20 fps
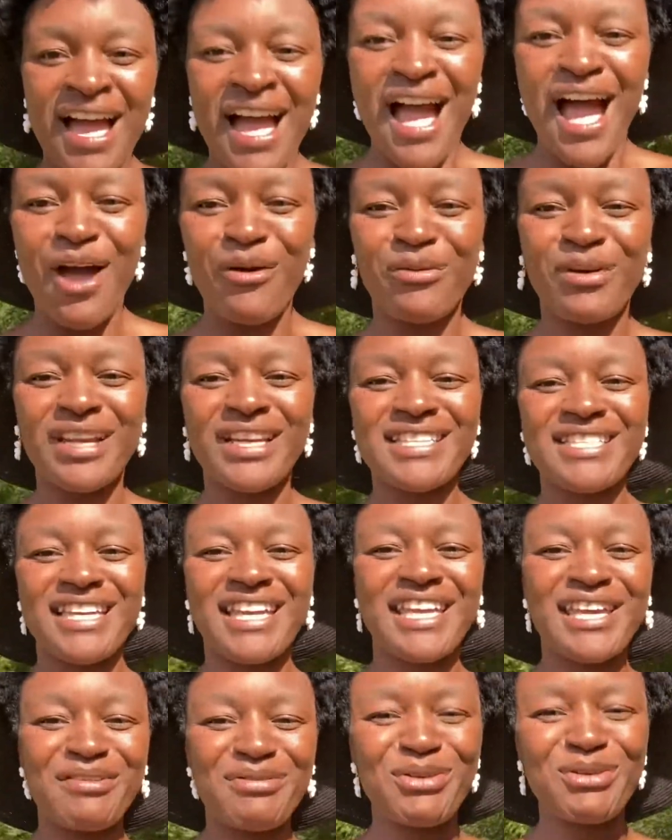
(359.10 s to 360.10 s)
I wanted to
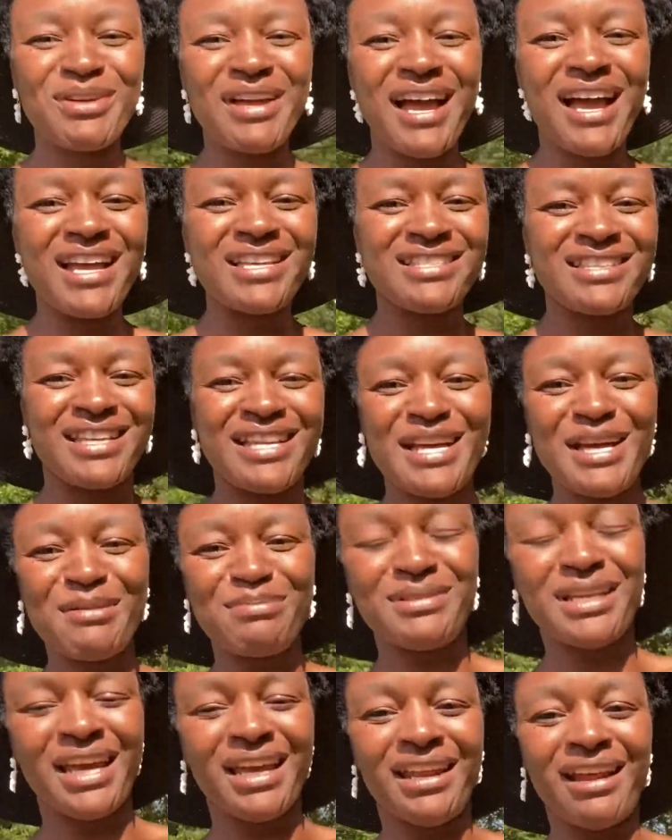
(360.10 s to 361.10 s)
give you guys an
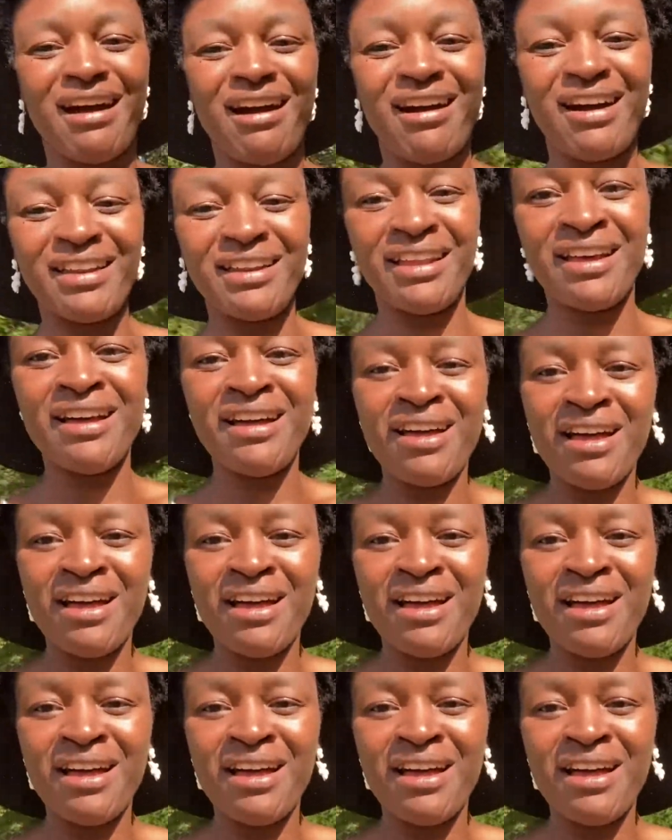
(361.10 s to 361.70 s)
update on